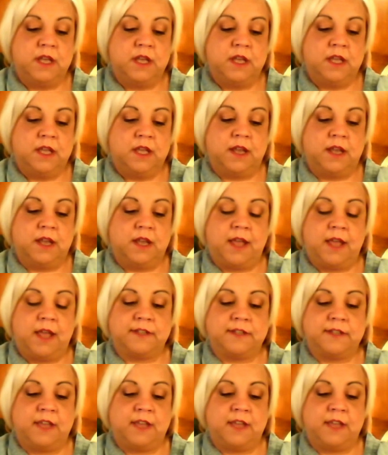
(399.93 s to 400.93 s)
It
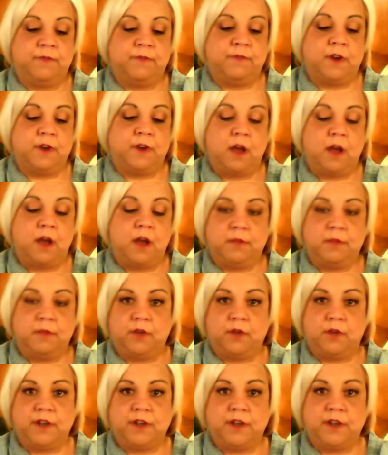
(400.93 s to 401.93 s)
has a phenomenally
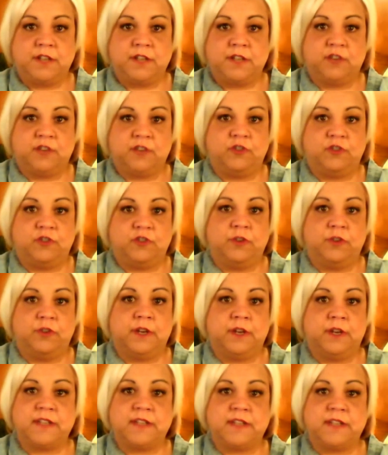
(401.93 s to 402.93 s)
great texture to it.
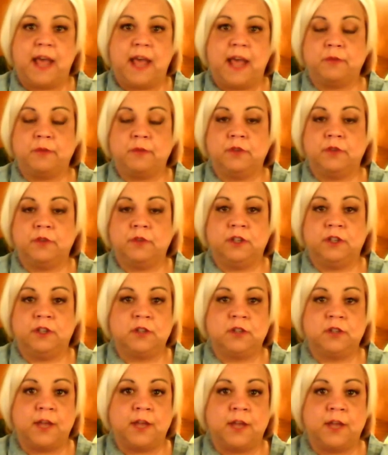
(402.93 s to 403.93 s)
It is absolutely
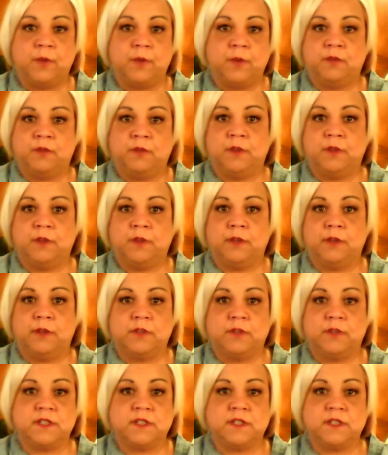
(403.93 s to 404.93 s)
lightweight feeling on
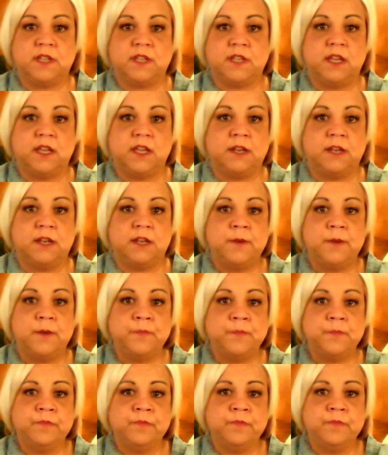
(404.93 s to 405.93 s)
the skin.
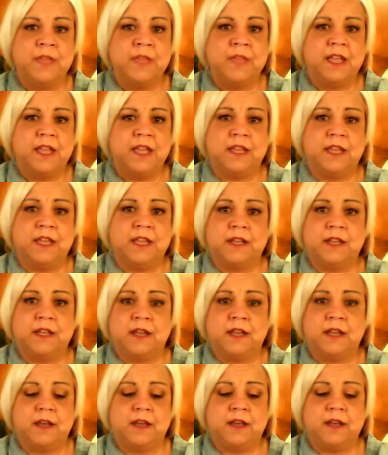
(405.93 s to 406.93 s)

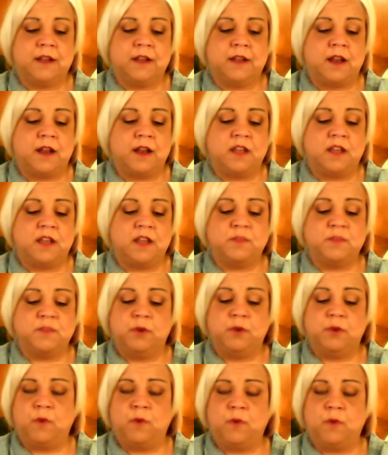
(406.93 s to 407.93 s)
Nice,
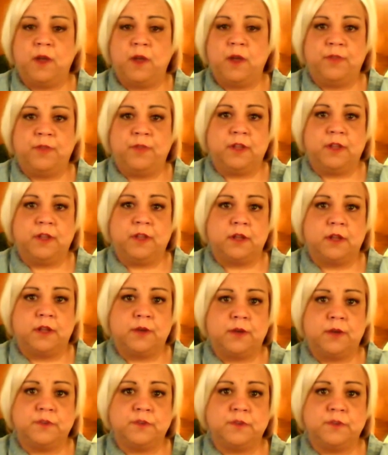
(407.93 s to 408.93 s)
beautiful, healthy
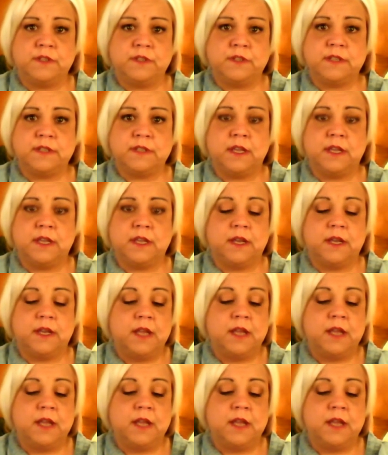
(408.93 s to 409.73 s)
glow to the skin.